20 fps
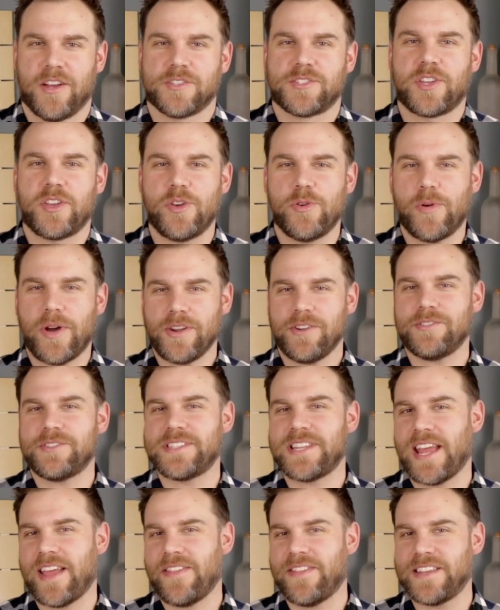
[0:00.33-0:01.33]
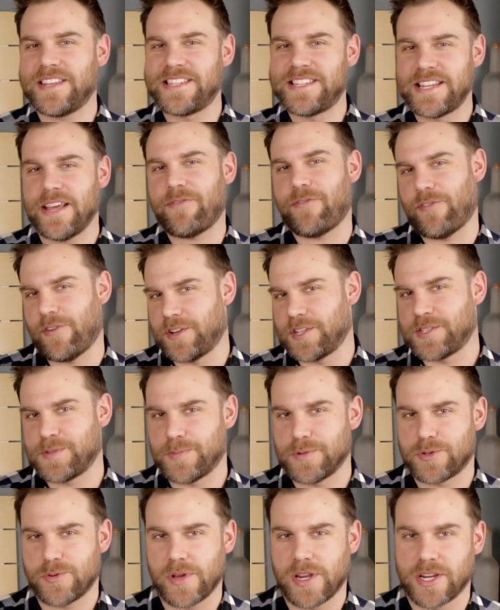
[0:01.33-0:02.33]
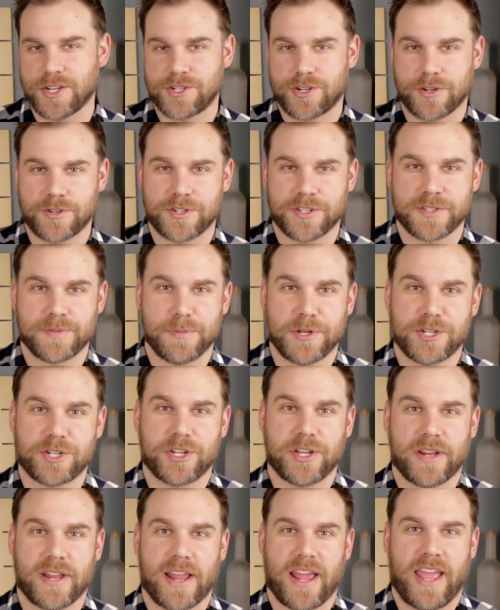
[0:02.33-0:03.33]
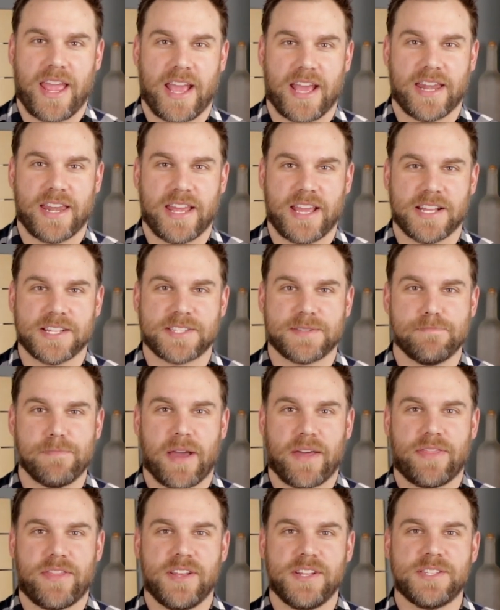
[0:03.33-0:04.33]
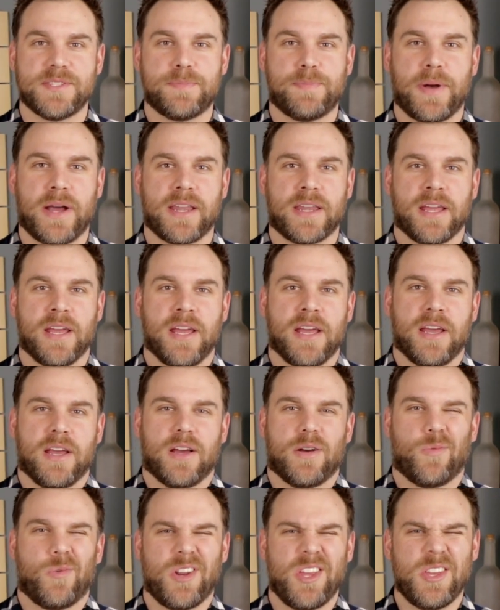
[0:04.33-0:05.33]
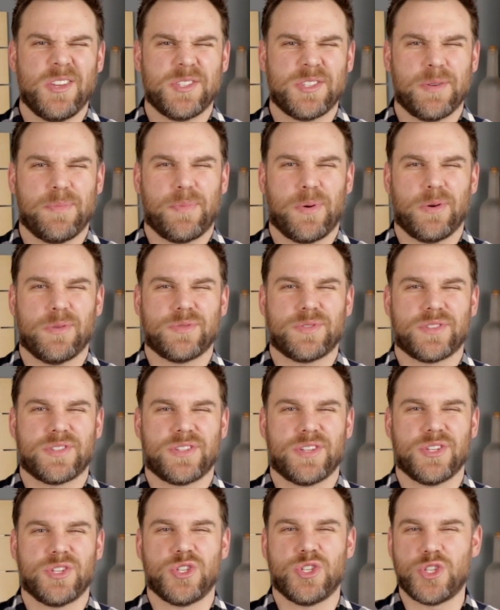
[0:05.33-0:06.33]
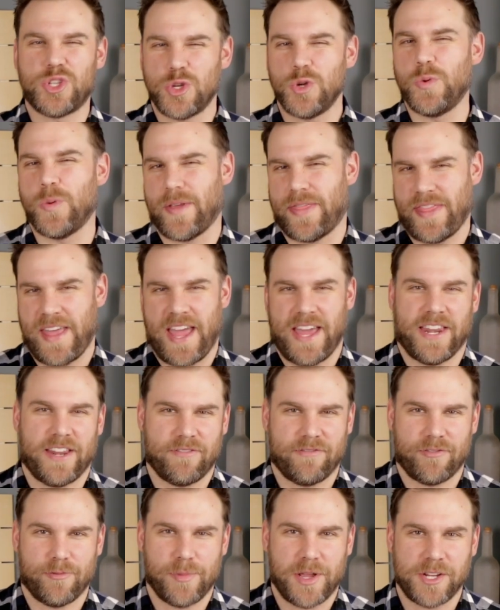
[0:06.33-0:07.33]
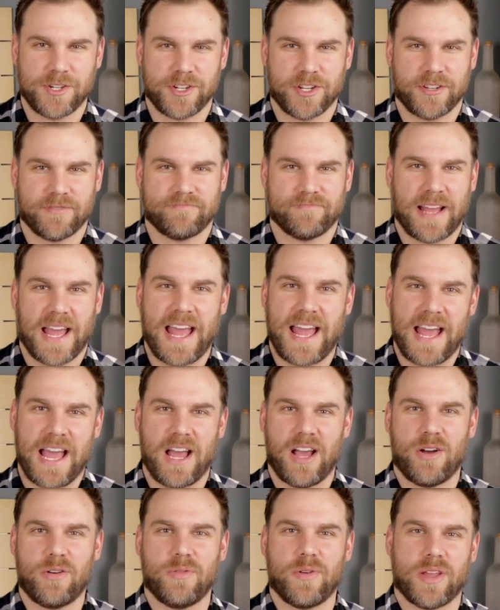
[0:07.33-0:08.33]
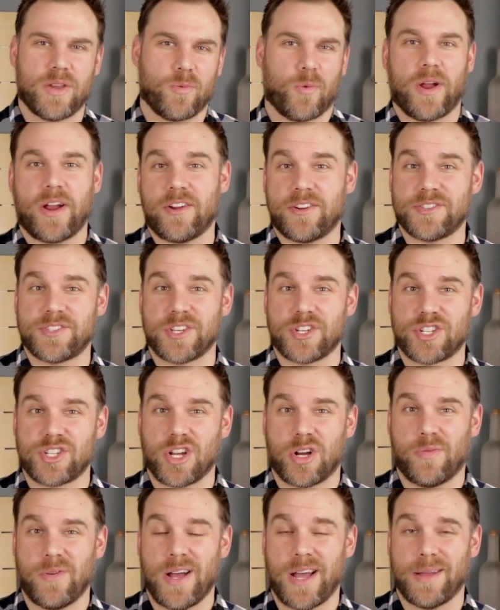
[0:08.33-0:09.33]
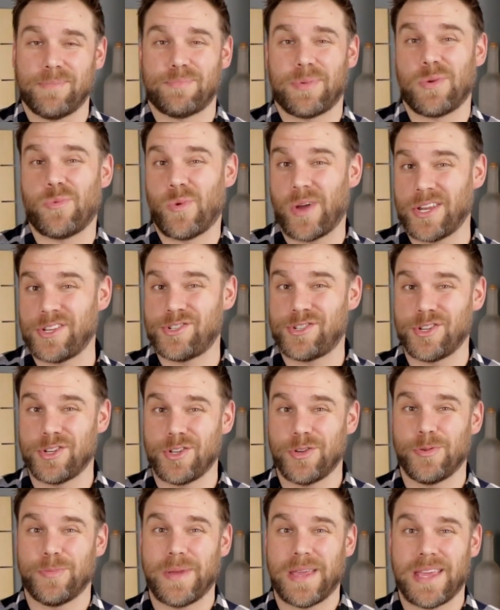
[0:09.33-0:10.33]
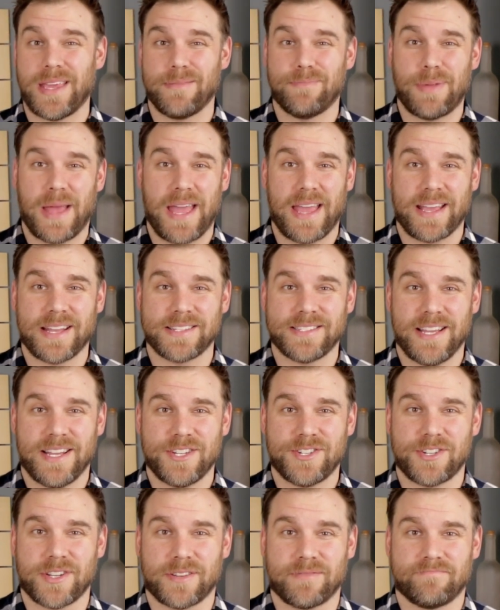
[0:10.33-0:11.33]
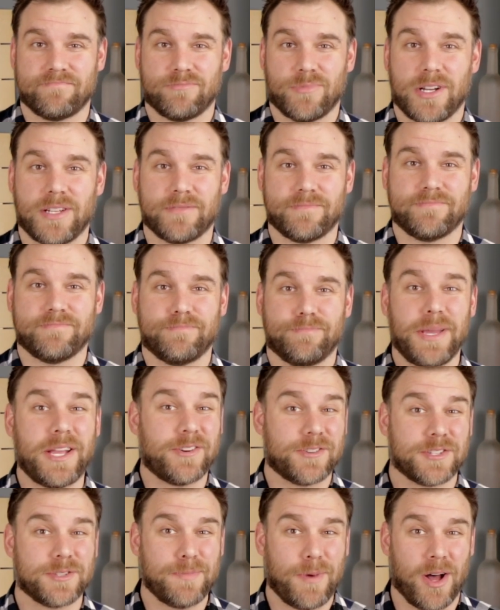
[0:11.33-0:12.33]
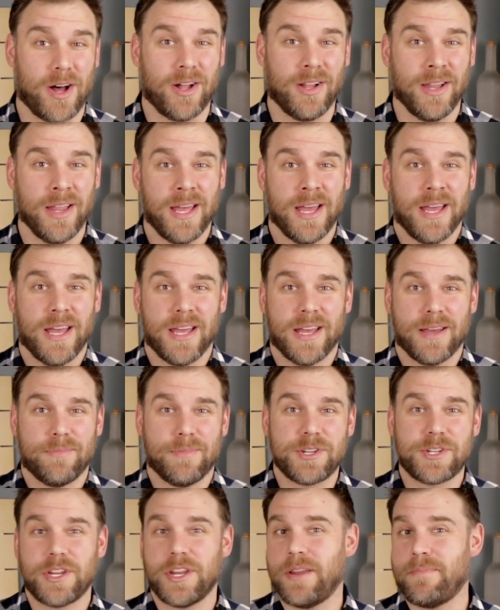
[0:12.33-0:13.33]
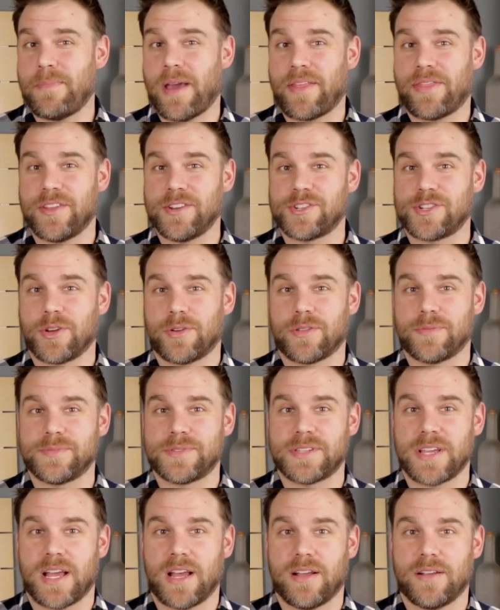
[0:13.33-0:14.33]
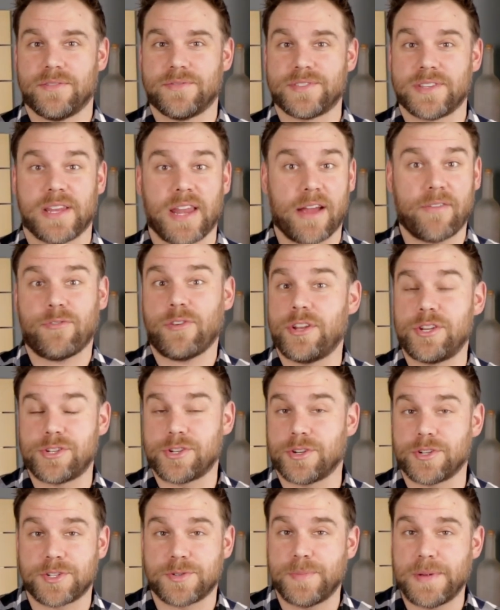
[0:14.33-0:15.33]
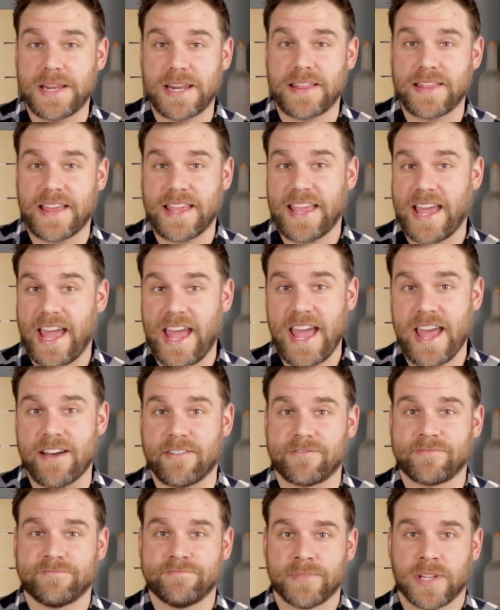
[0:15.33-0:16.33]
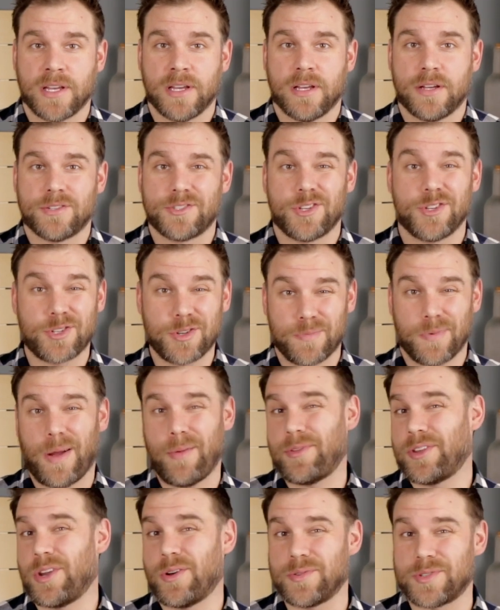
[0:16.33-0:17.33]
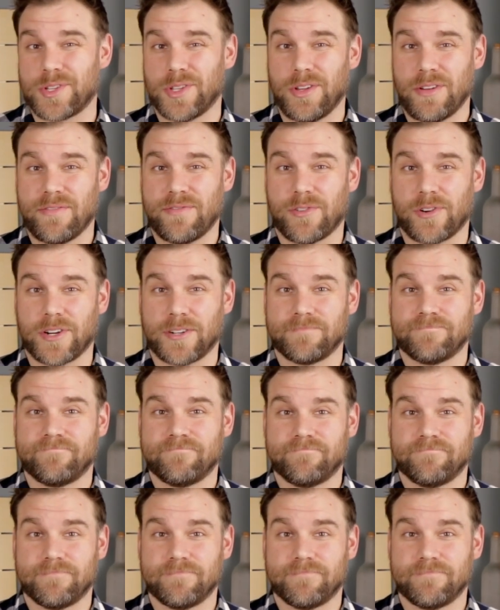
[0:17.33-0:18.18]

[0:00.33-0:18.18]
So you understand the difference between a church's mission and its methods, but what are you supposed to do with that information? How and where does it show up, and when should you be paying attention? Well, big or small, mission and method show themselves in every church meeting that you have, so you should probably know what to look for.